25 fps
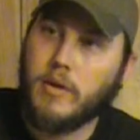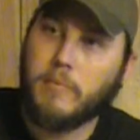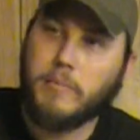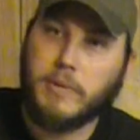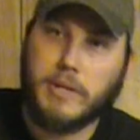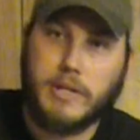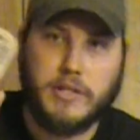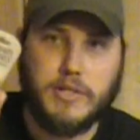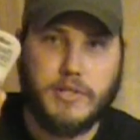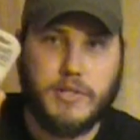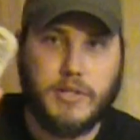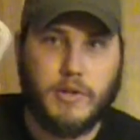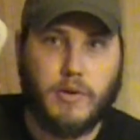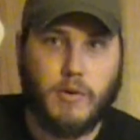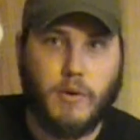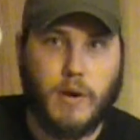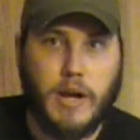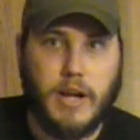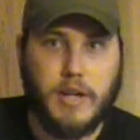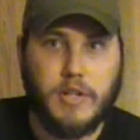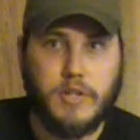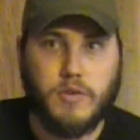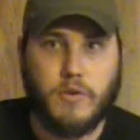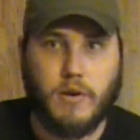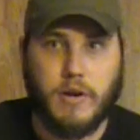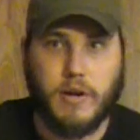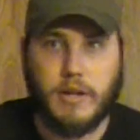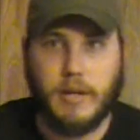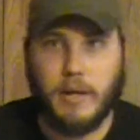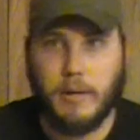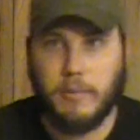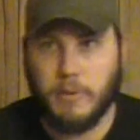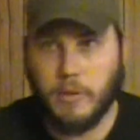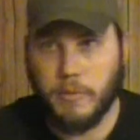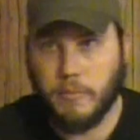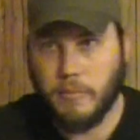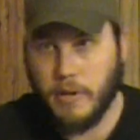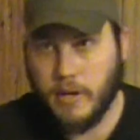because of the Grand Trunk
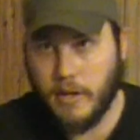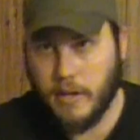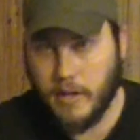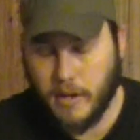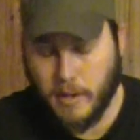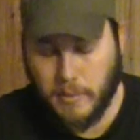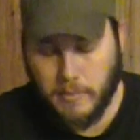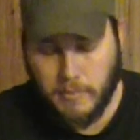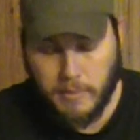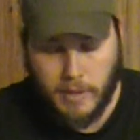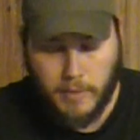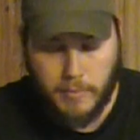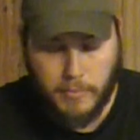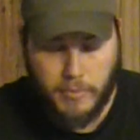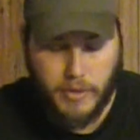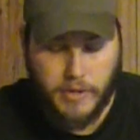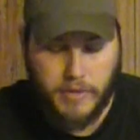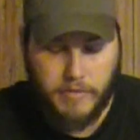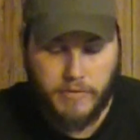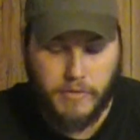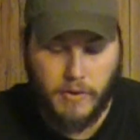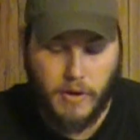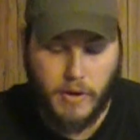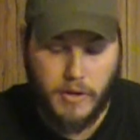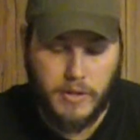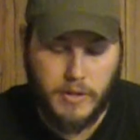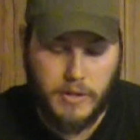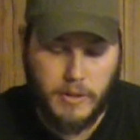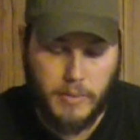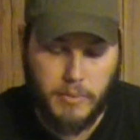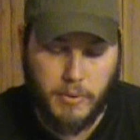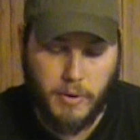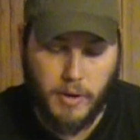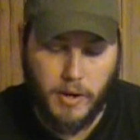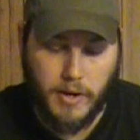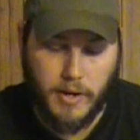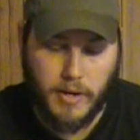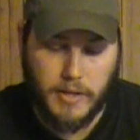emblem, and I'm pretty fond of their
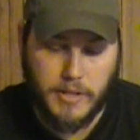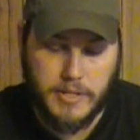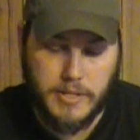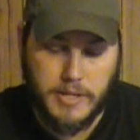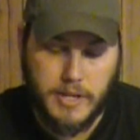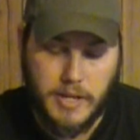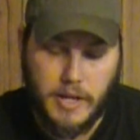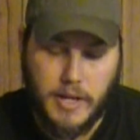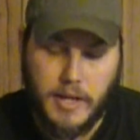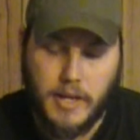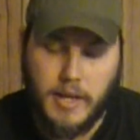products.